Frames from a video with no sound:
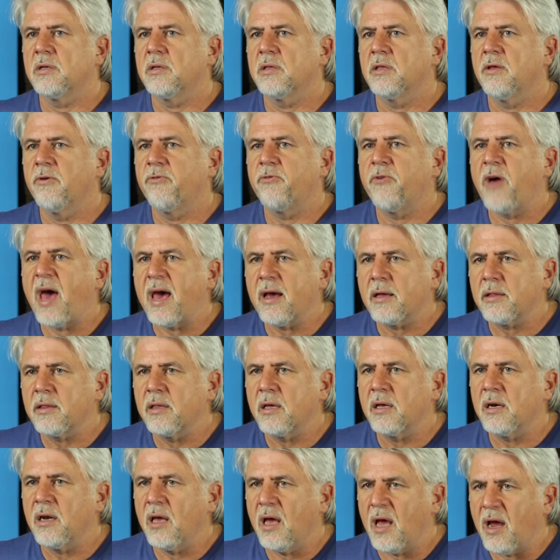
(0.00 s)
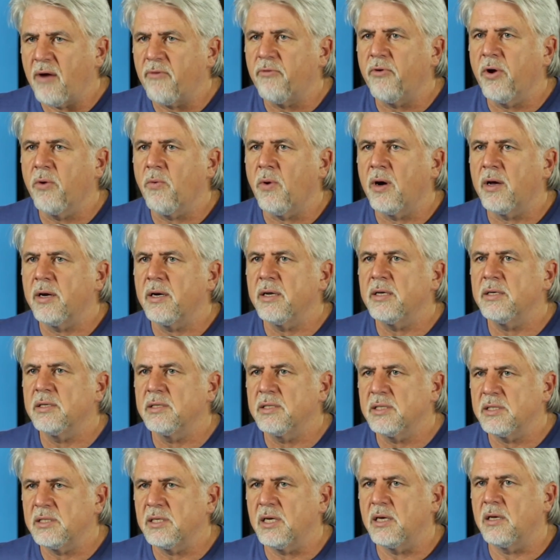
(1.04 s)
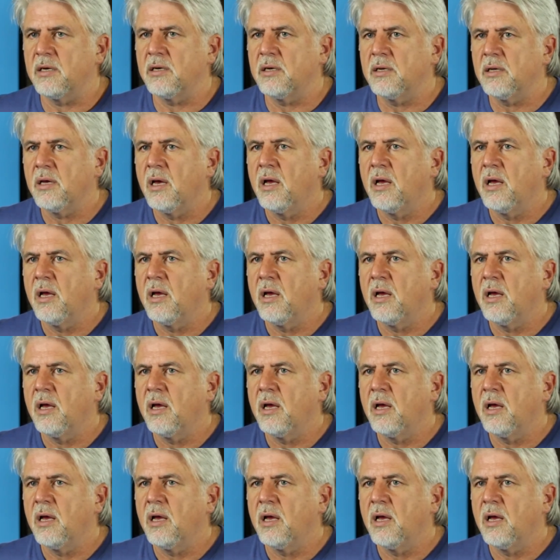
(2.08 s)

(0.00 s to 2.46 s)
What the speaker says: The fact that everyone has sinned